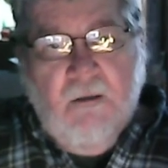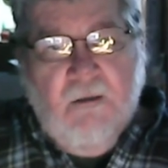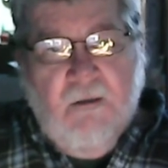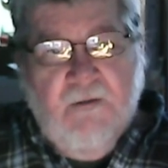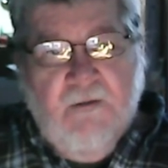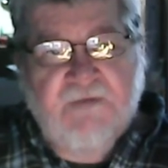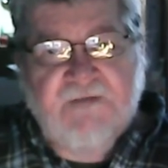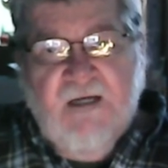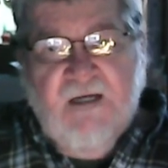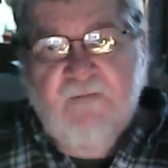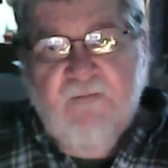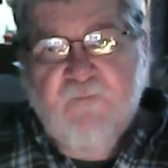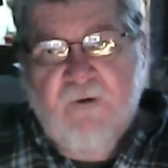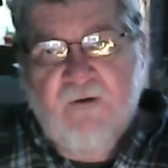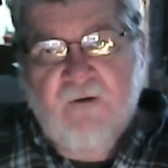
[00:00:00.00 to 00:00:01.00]
this same
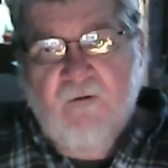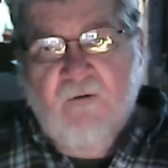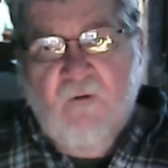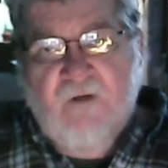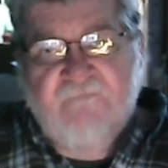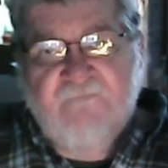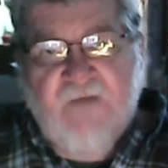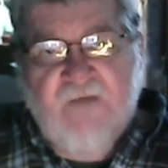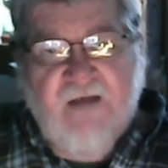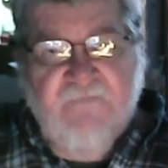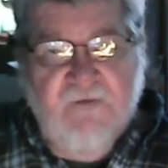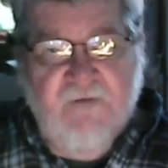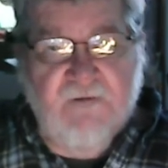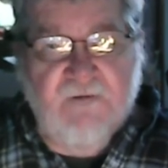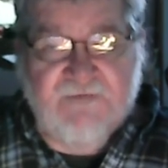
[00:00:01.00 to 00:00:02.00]
printer, 5
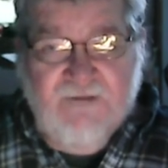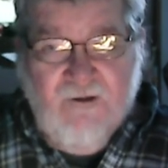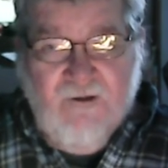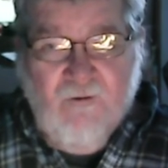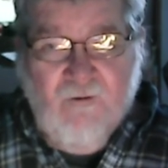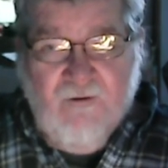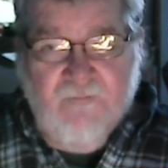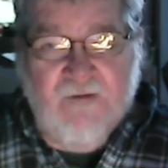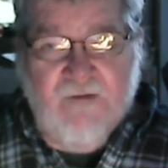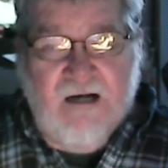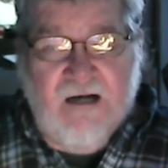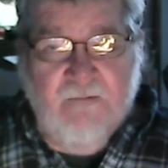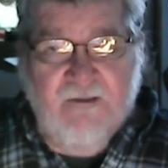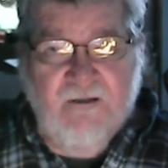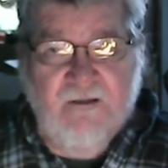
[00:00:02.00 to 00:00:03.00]
years ago, would have
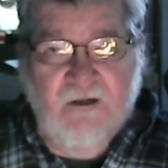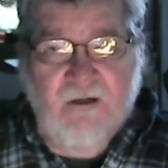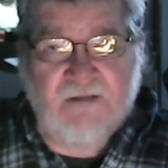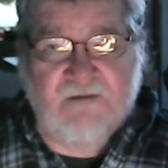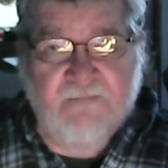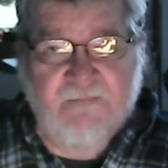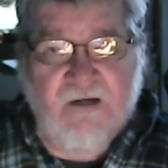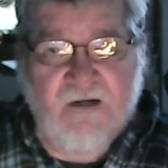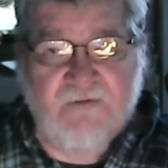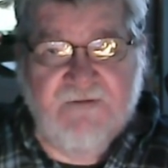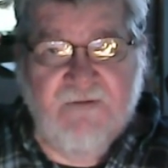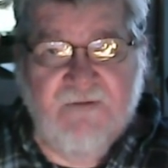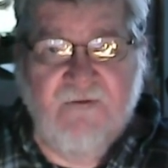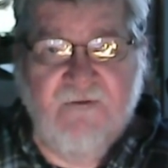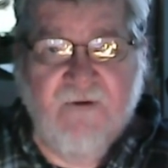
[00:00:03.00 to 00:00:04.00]
probably cost about
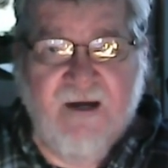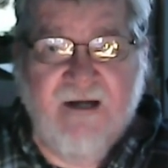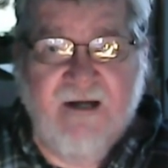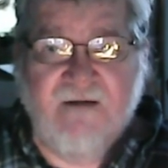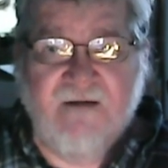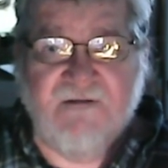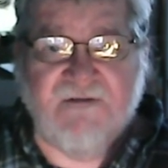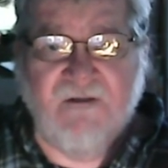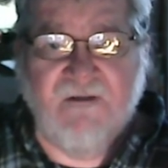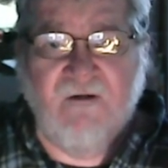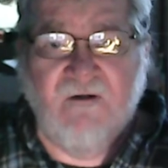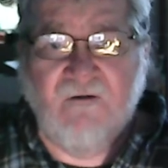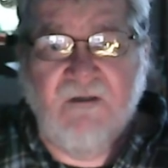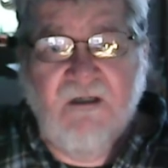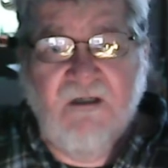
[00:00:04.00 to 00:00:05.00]
$2,000.
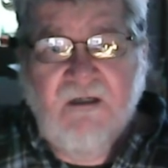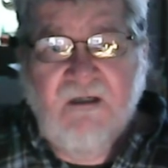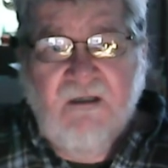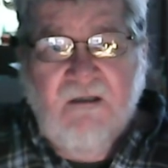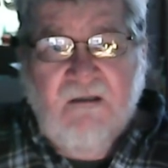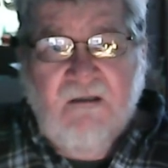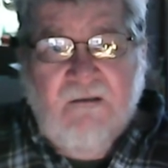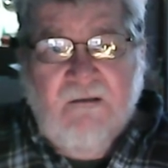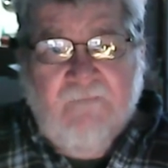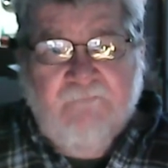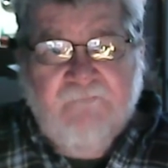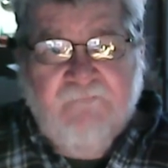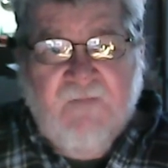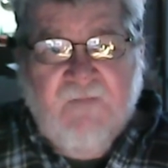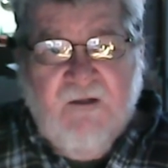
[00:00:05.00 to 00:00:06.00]
So,
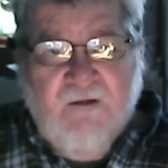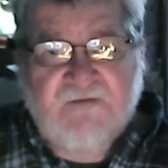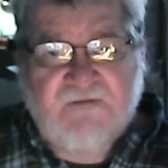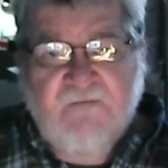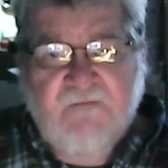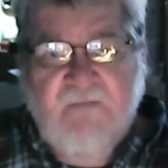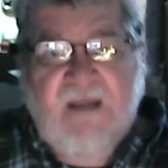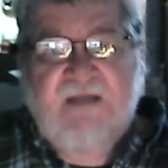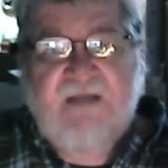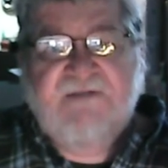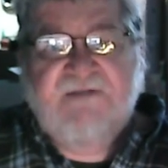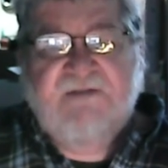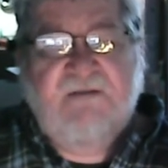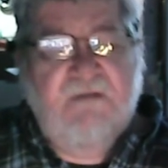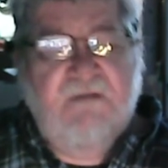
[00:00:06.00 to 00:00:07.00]
it's
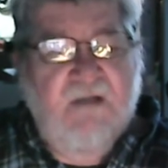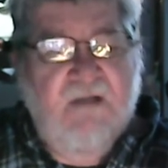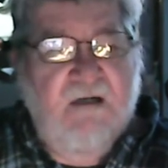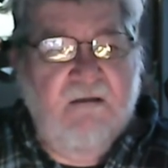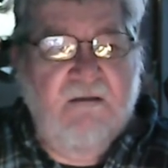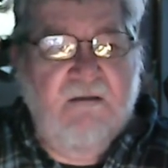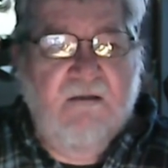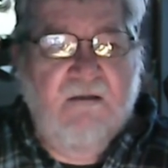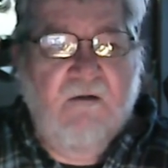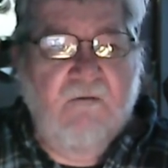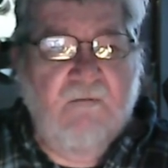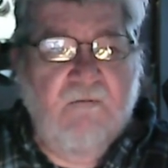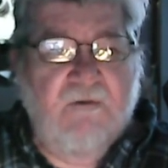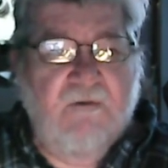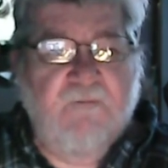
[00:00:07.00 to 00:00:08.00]
amazing that,
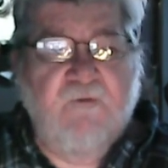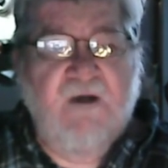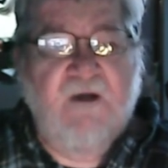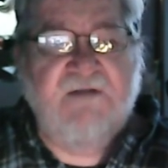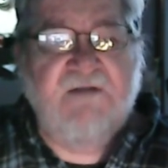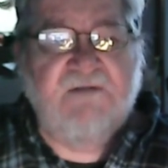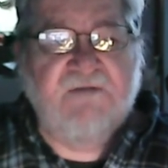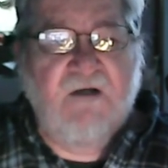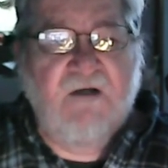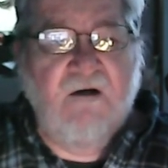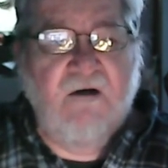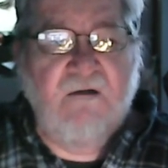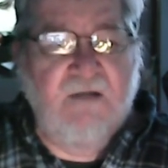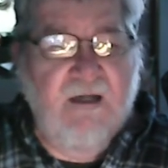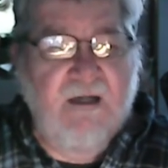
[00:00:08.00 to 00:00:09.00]
what the prices
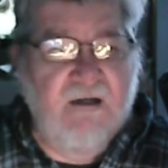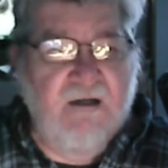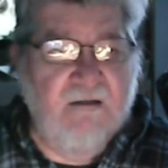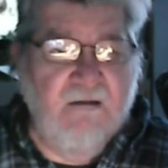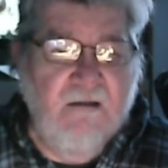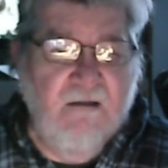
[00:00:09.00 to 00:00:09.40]
are. And,